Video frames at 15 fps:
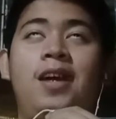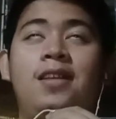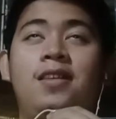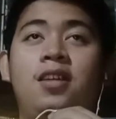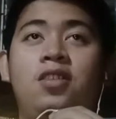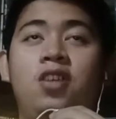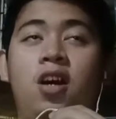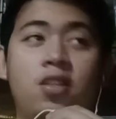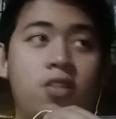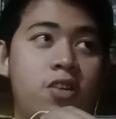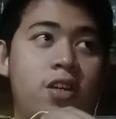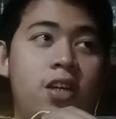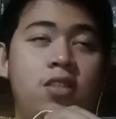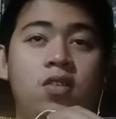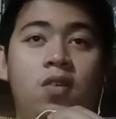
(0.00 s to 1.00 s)
the cancer
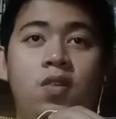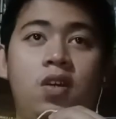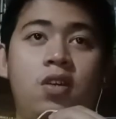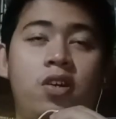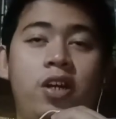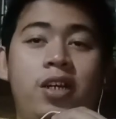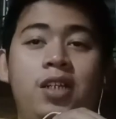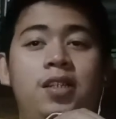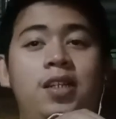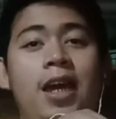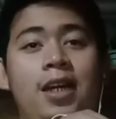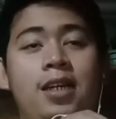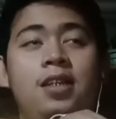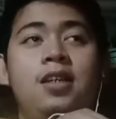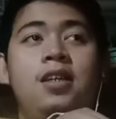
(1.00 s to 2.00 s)
cells in the
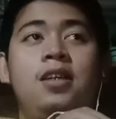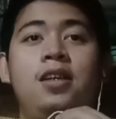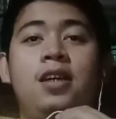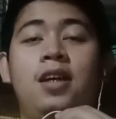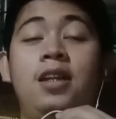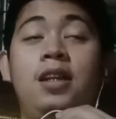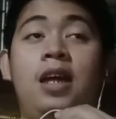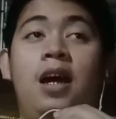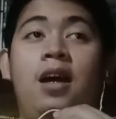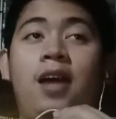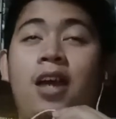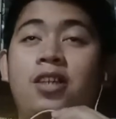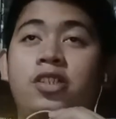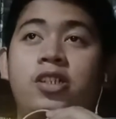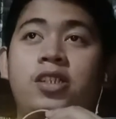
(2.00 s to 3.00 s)
body. So
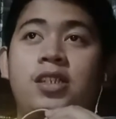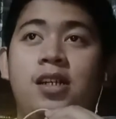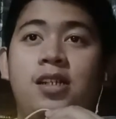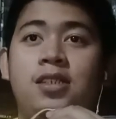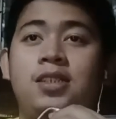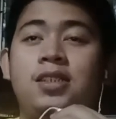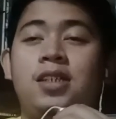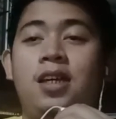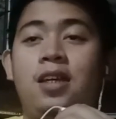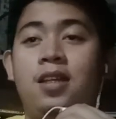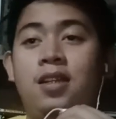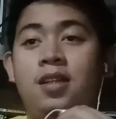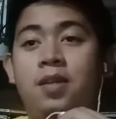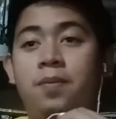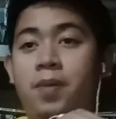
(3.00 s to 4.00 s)
after that,
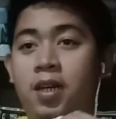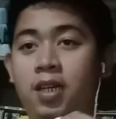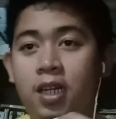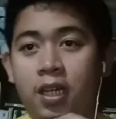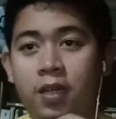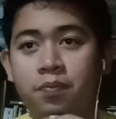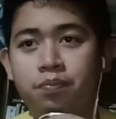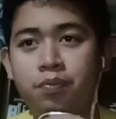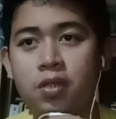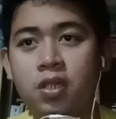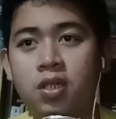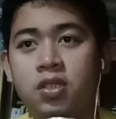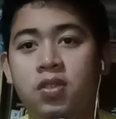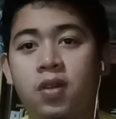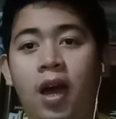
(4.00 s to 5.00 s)

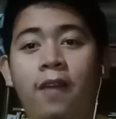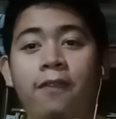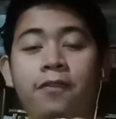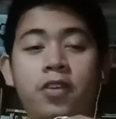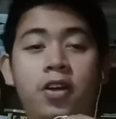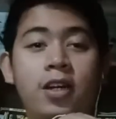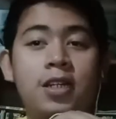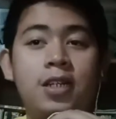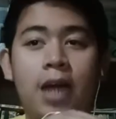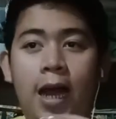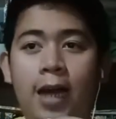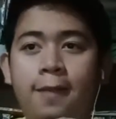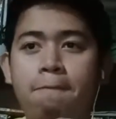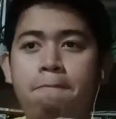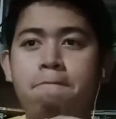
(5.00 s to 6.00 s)
the best
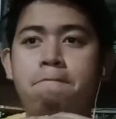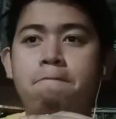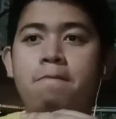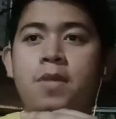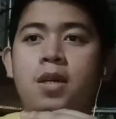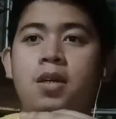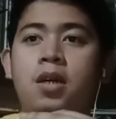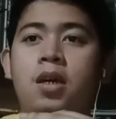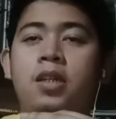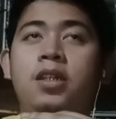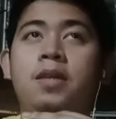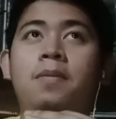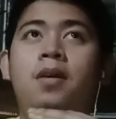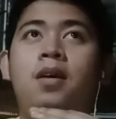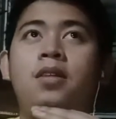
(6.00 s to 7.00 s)
outcome is that
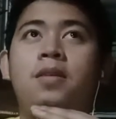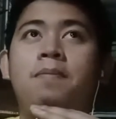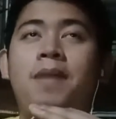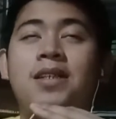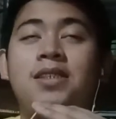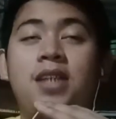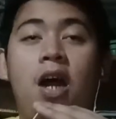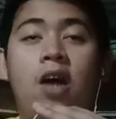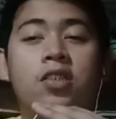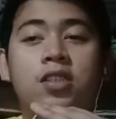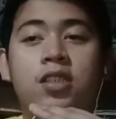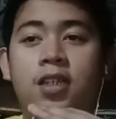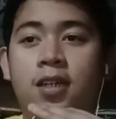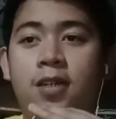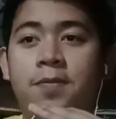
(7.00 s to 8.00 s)
they never grow
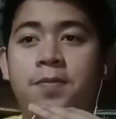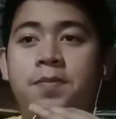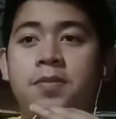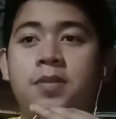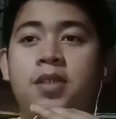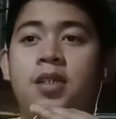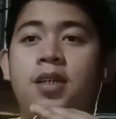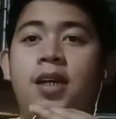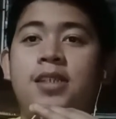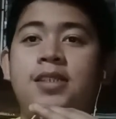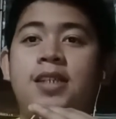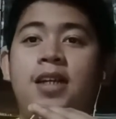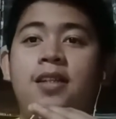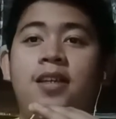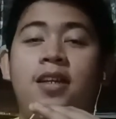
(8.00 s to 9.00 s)
back again.
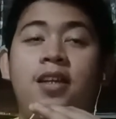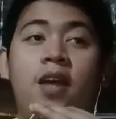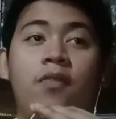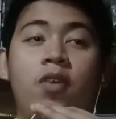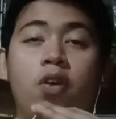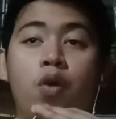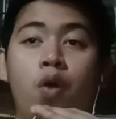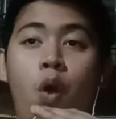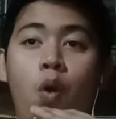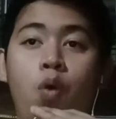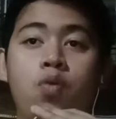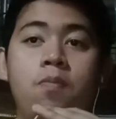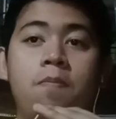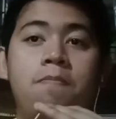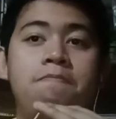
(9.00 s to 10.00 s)
But that doesn't
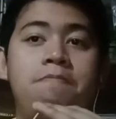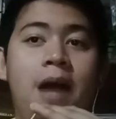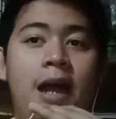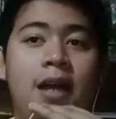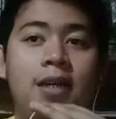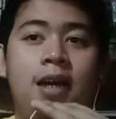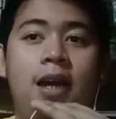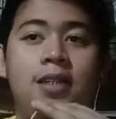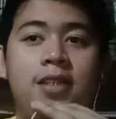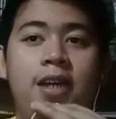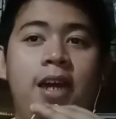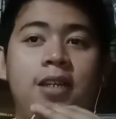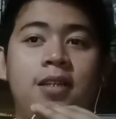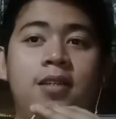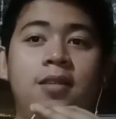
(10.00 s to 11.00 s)
always
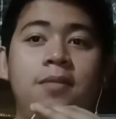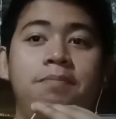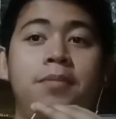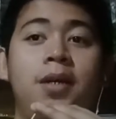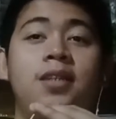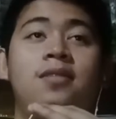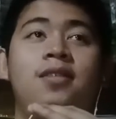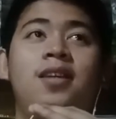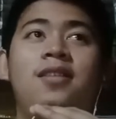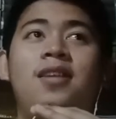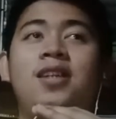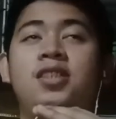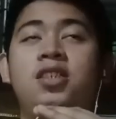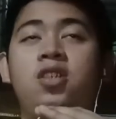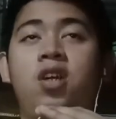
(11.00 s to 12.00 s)
happen.
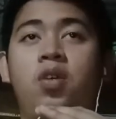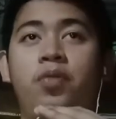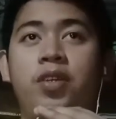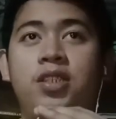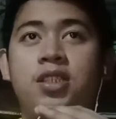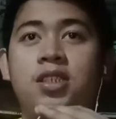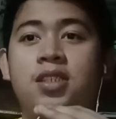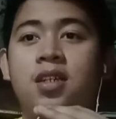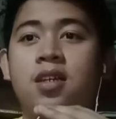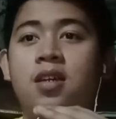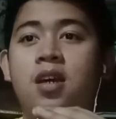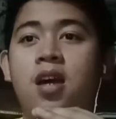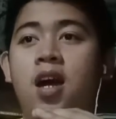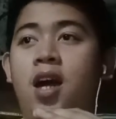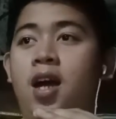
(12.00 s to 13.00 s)
So that's why in
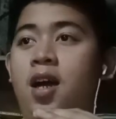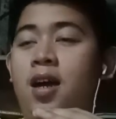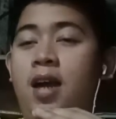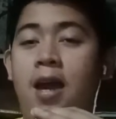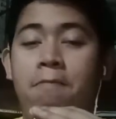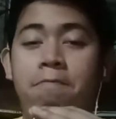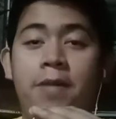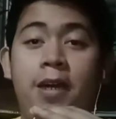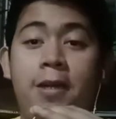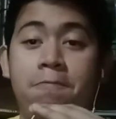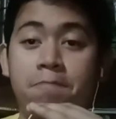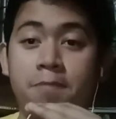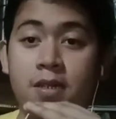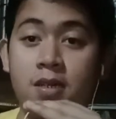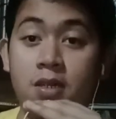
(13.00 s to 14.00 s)
some cases,
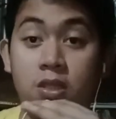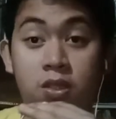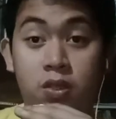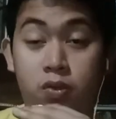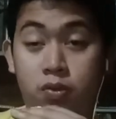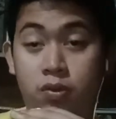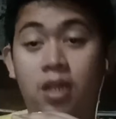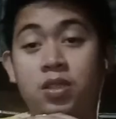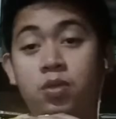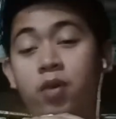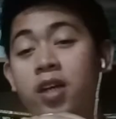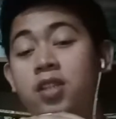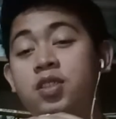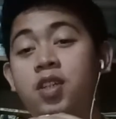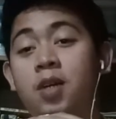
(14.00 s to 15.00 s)
patients are still advised to
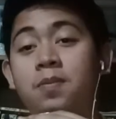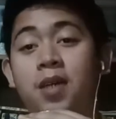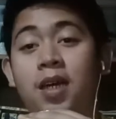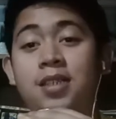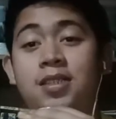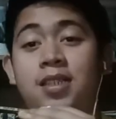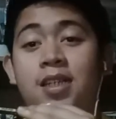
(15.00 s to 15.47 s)
take some